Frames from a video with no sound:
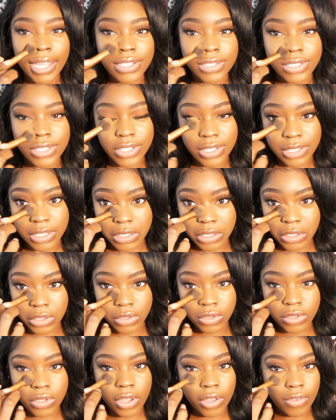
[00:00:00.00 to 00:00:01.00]
It's just
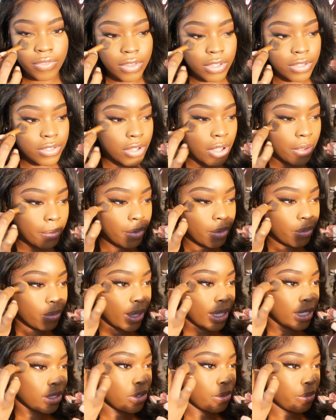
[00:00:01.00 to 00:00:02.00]
over the top and
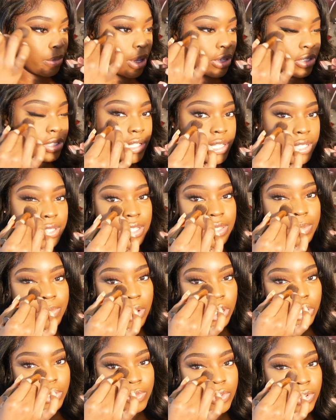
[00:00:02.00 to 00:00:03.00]
way too much. This is
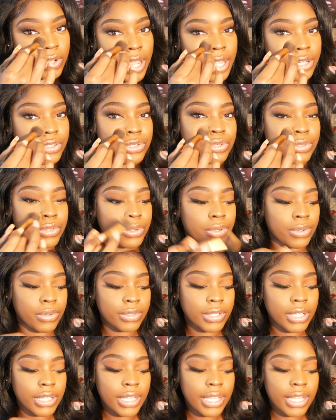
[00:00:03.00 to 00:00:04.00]
much more
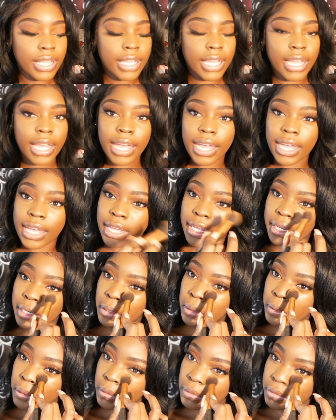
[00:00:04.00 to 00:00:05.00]
natural
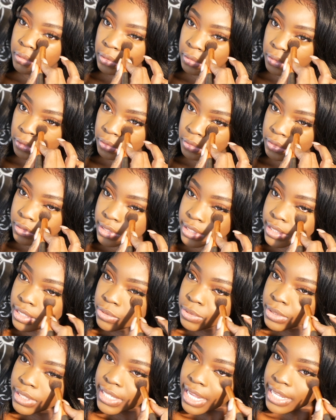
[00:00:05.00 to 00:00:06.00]
and
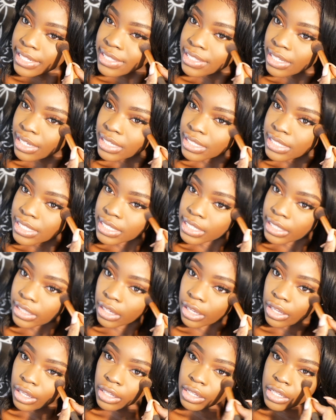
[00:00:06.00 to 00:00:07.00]
still sets the
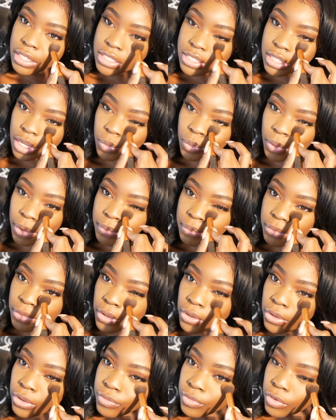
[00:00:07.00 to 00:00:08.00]
concealer so it won't
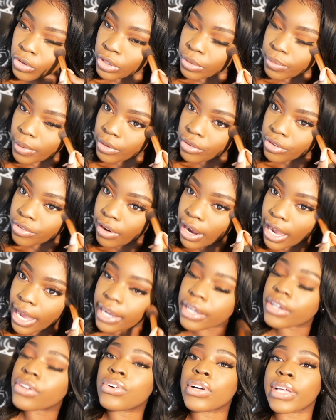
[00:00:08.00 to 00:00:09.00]
move or you won't
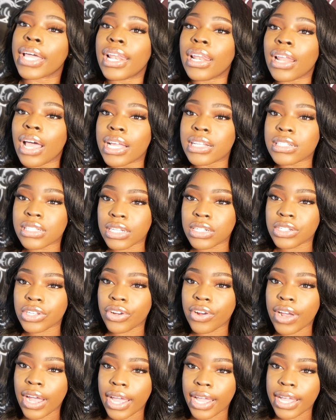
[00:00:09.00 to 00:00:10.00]
crack or get lines under
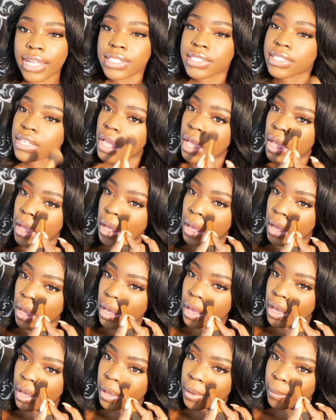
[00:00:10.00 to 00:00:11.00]
your eyes.
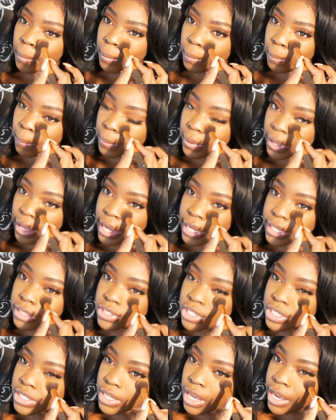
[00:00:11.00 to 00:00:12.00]
But it
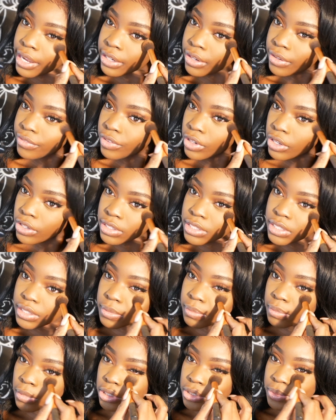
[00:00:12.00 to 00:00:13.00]
just kind of looks
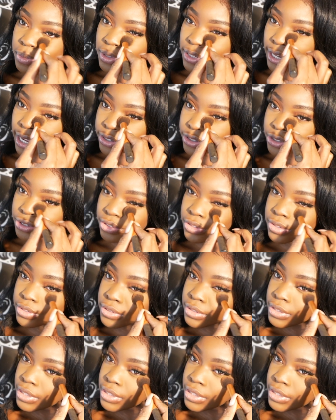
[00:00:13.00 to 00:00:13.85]
much more natural.